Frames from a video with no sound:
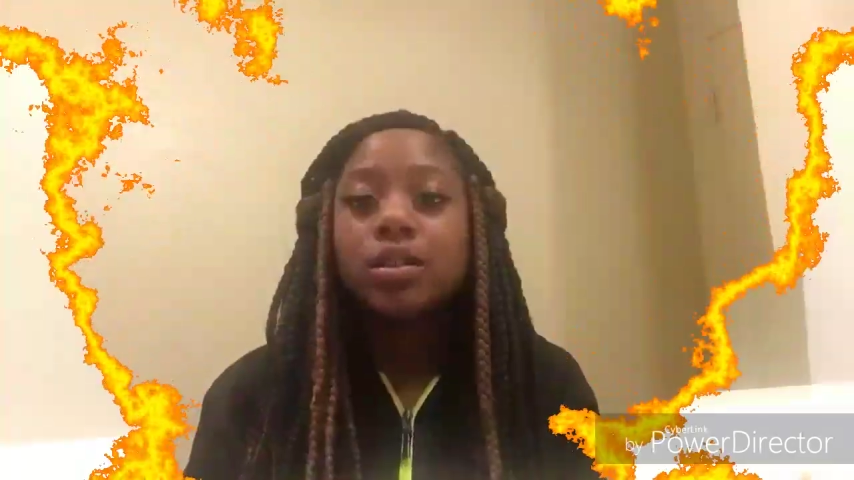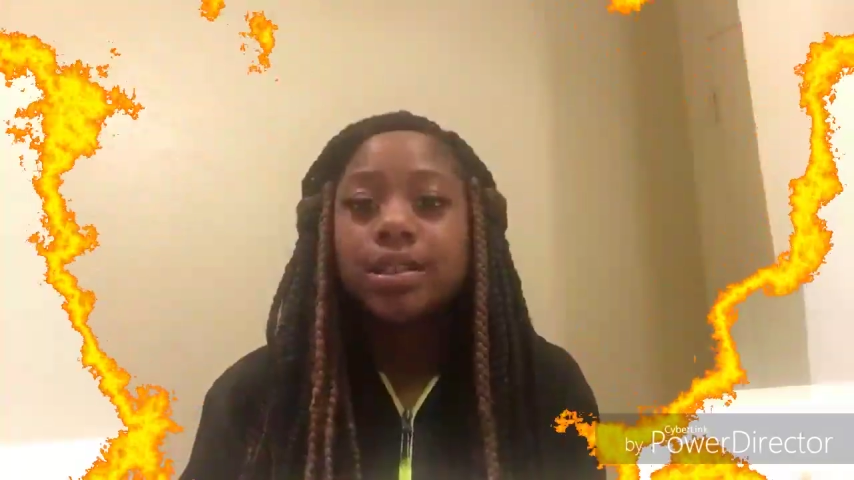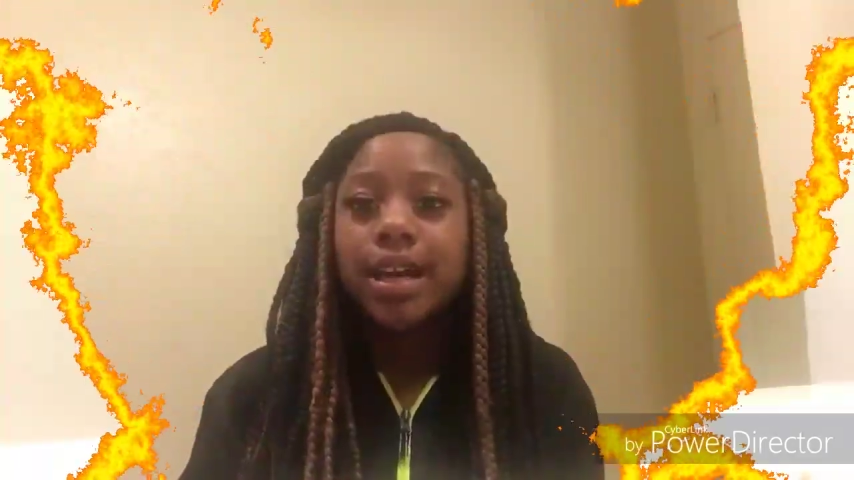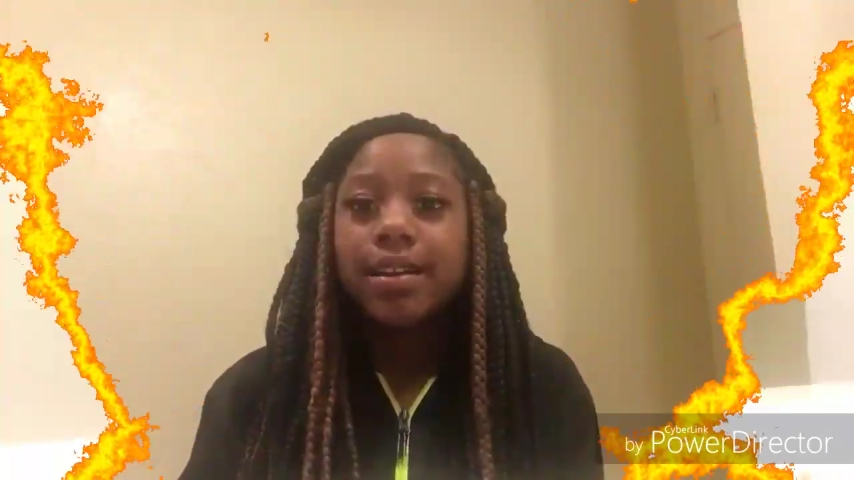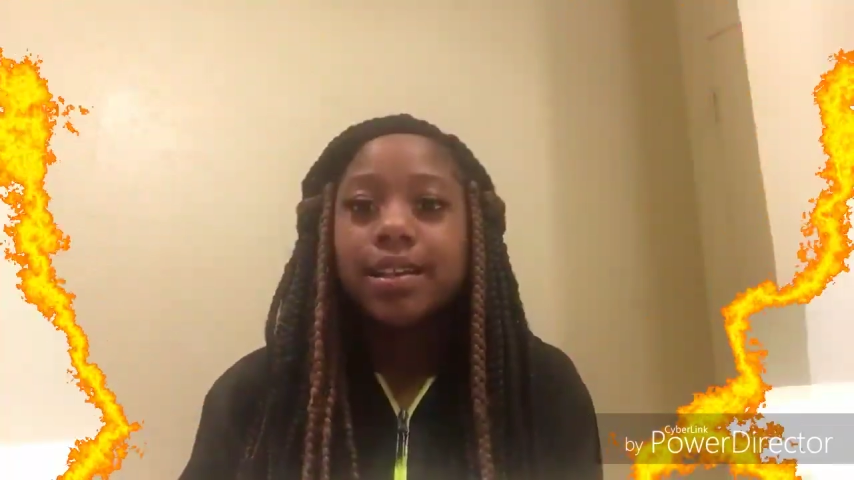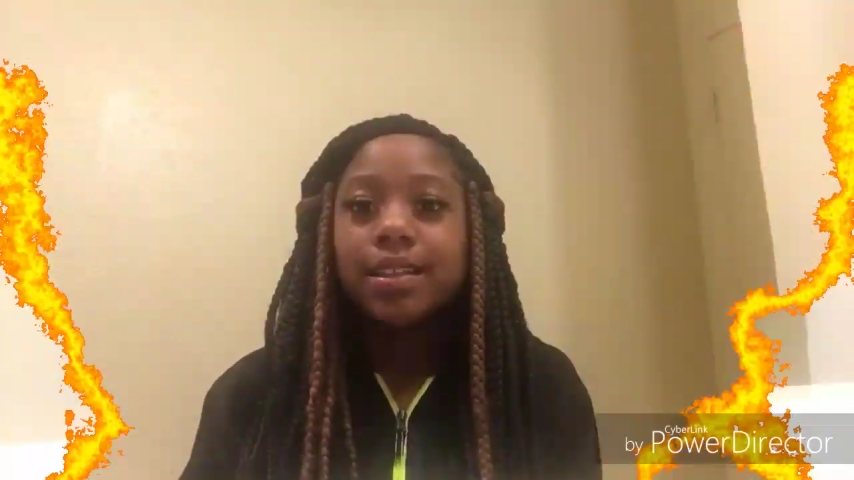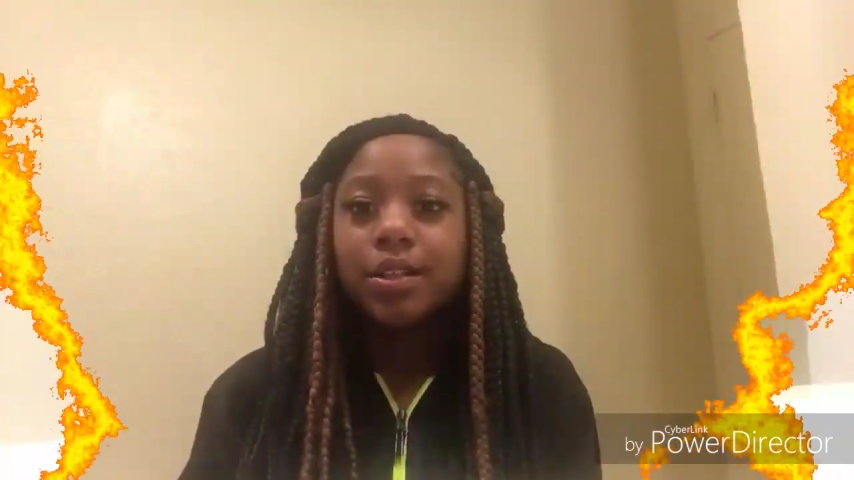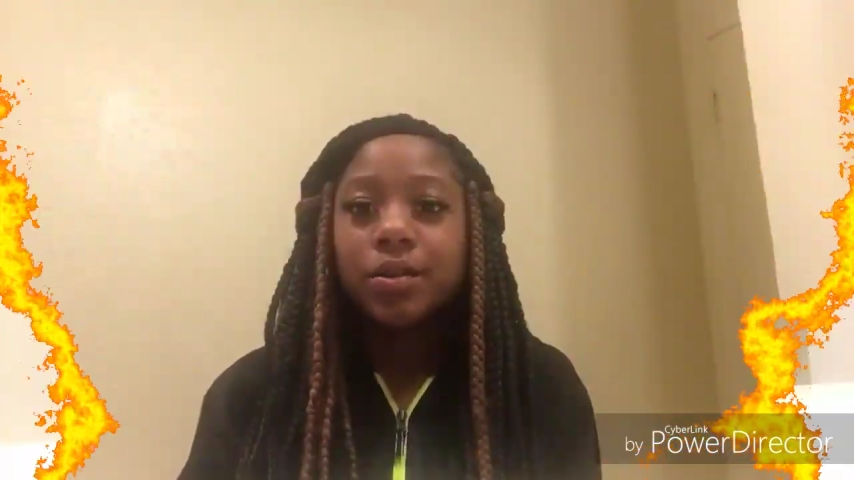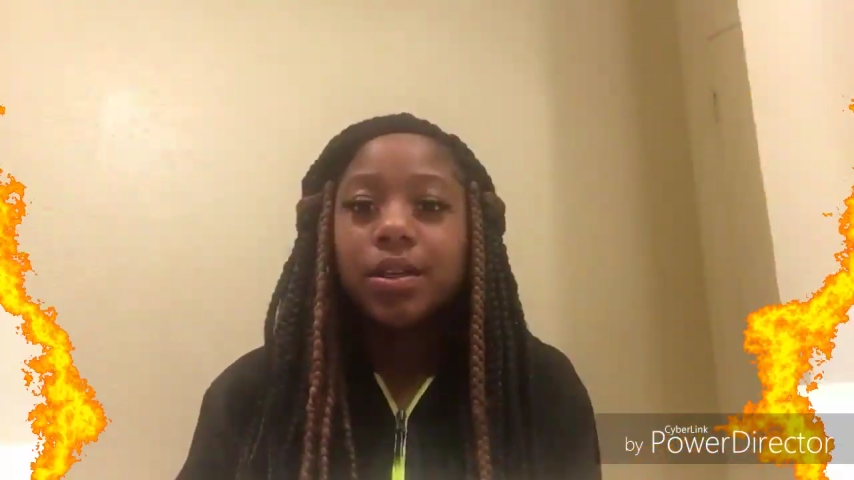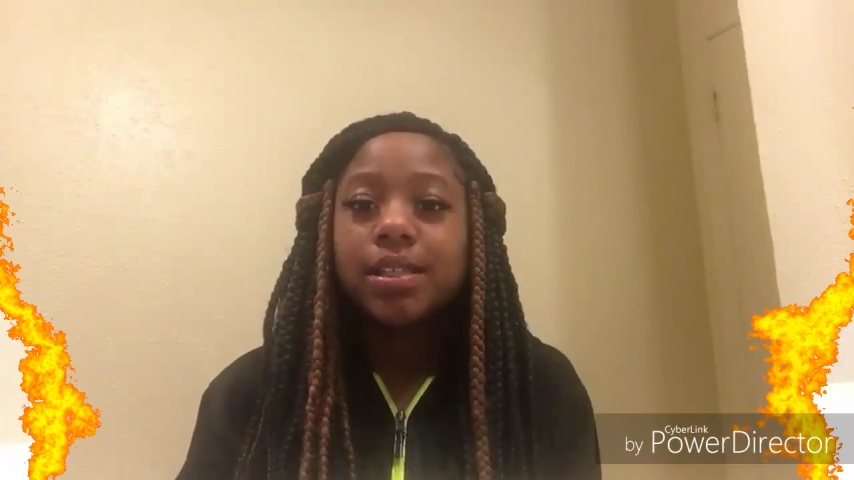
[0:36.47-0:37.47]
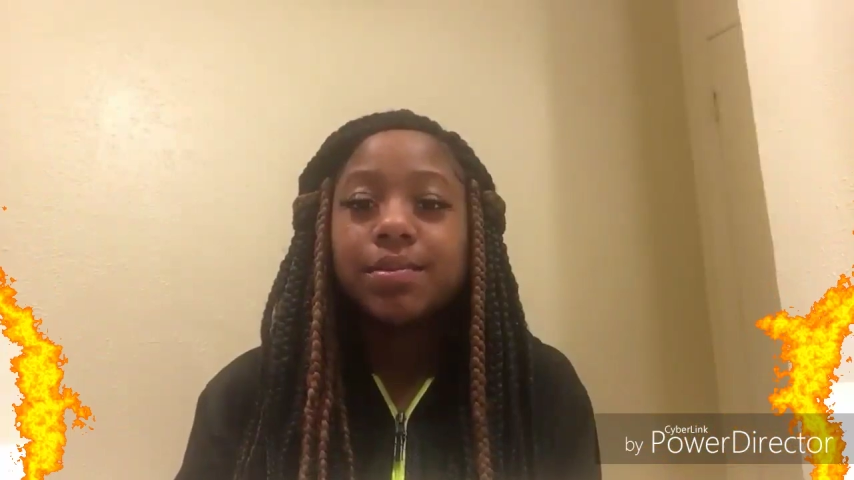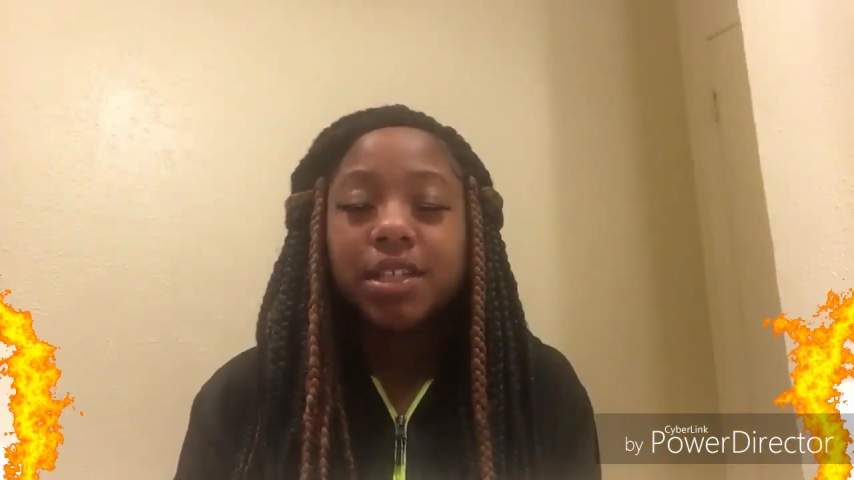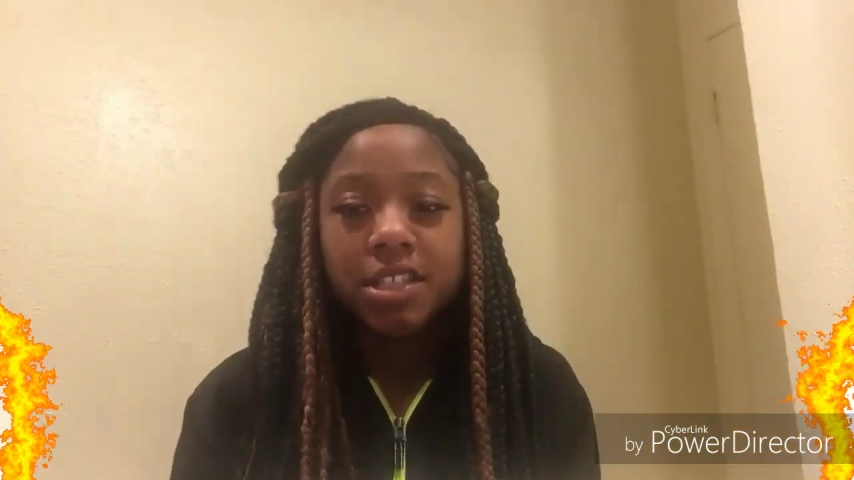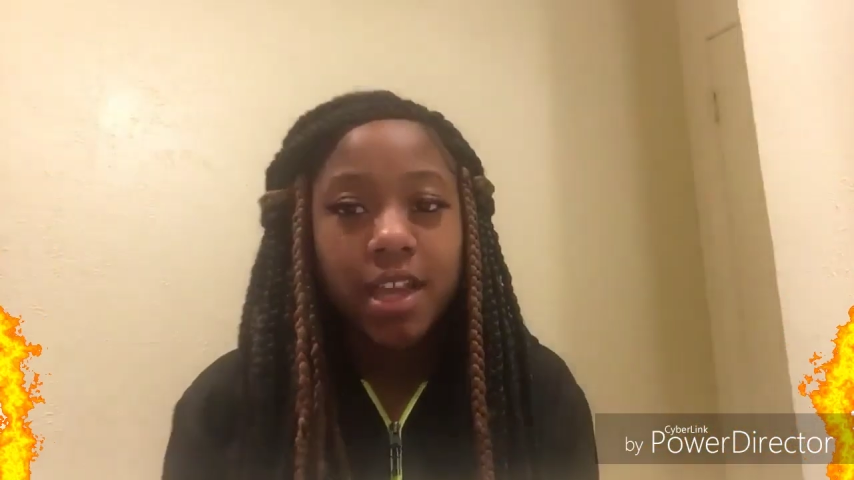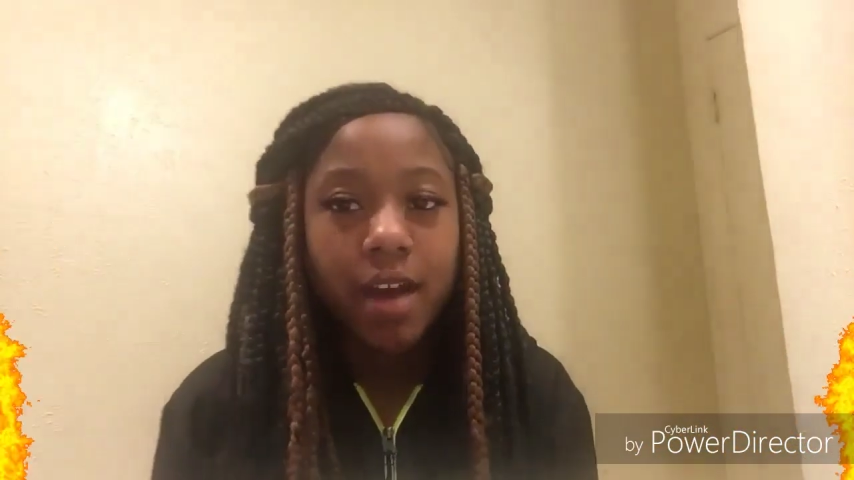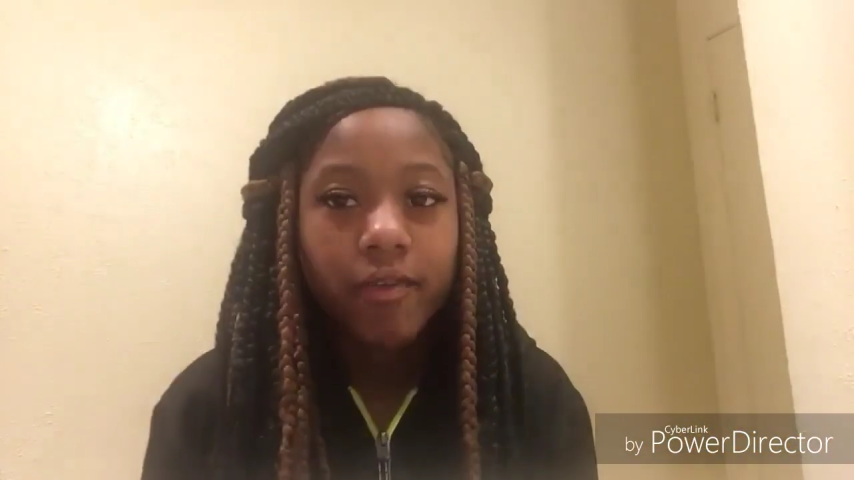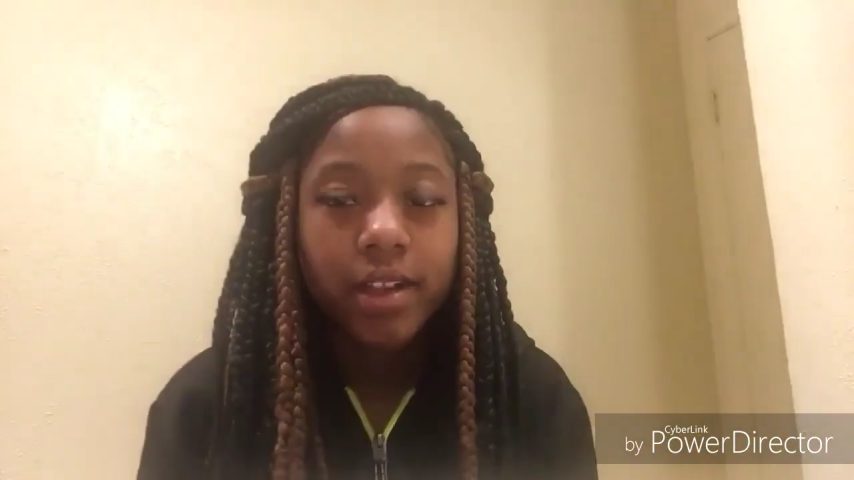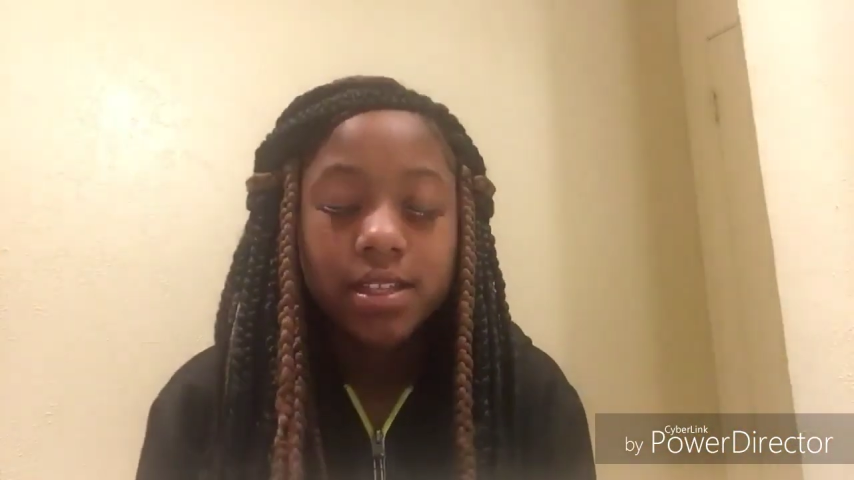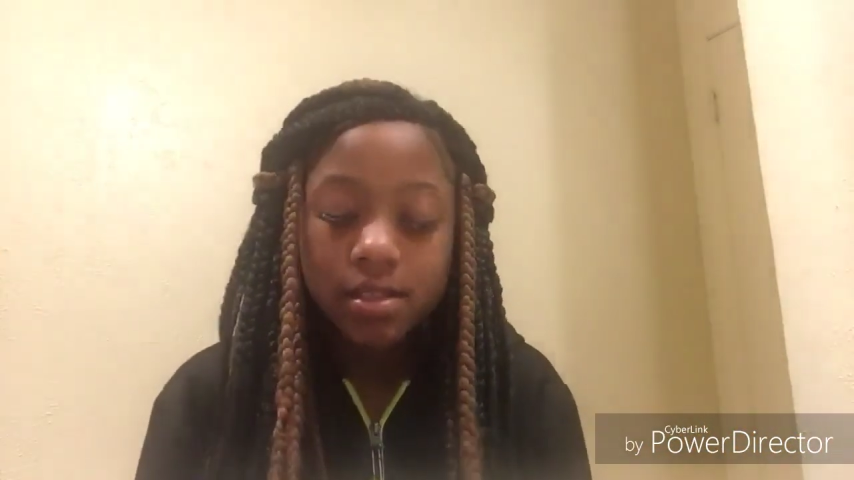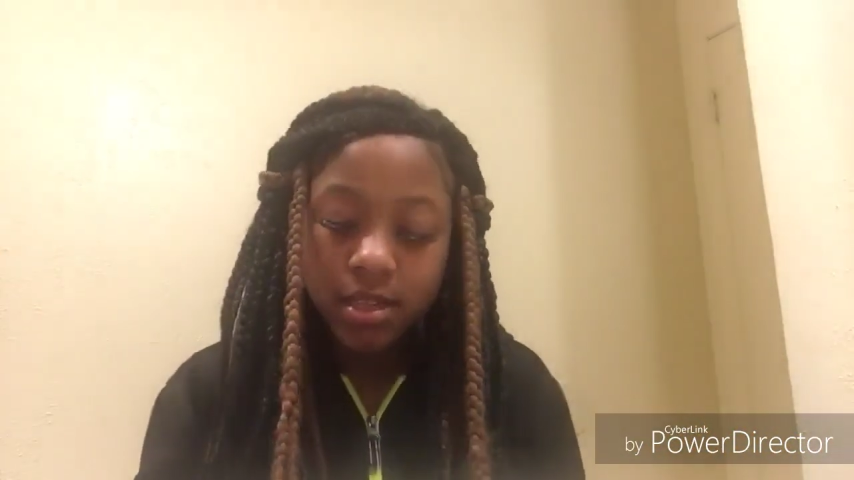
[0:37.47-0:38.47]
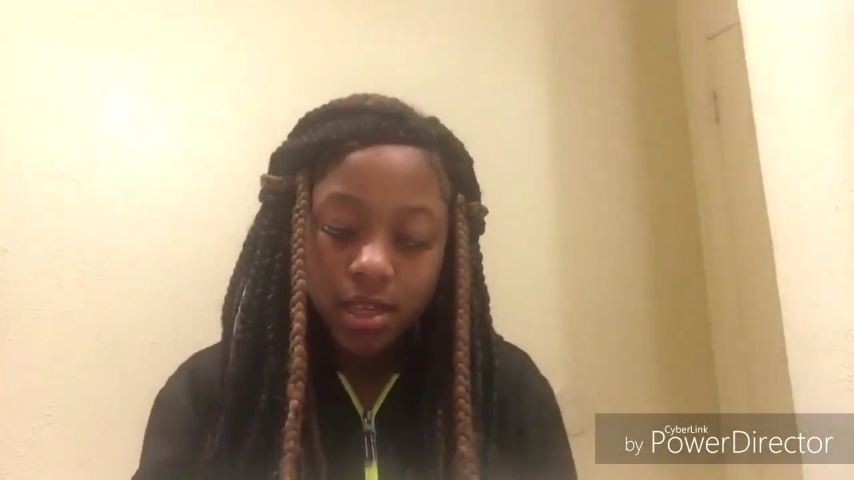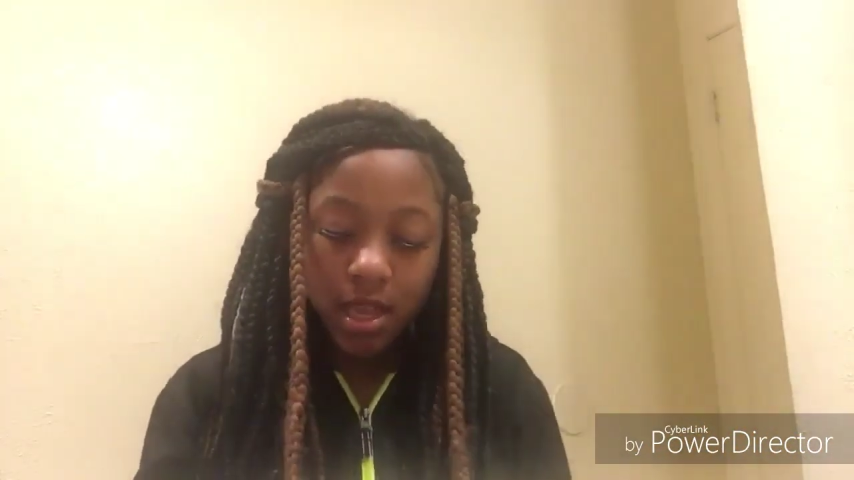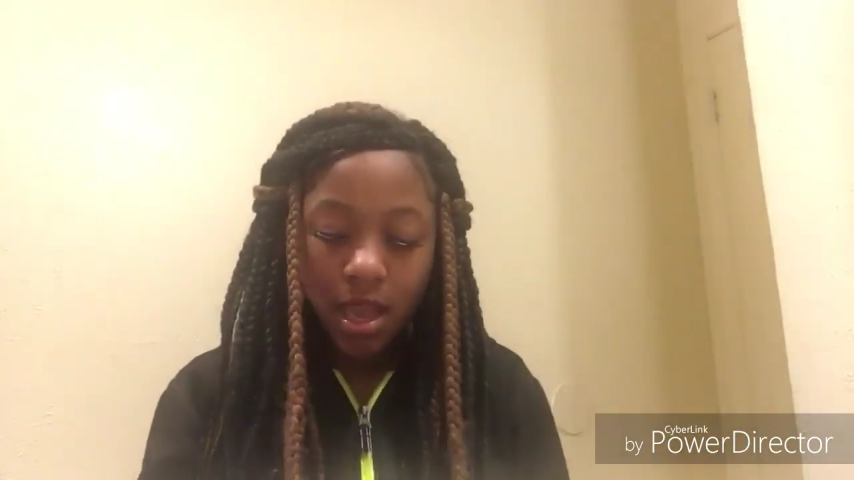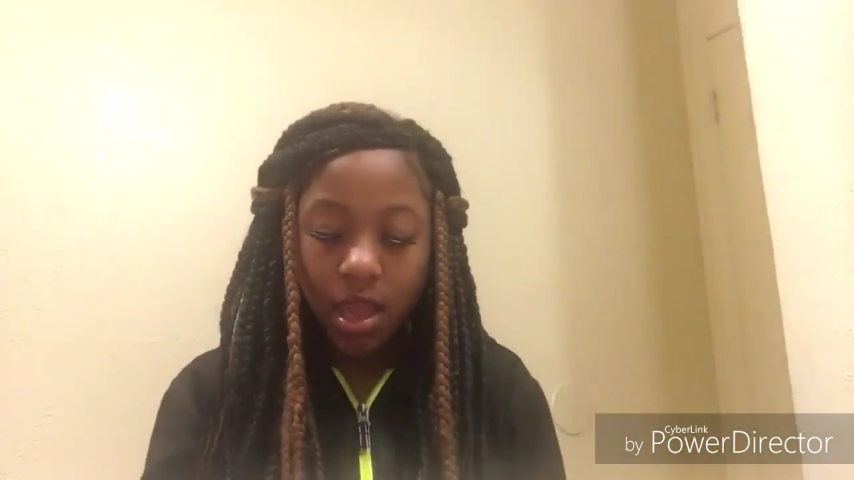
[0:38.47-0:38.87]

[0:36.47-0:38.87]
What y'all need to do is make sure y'all face clean,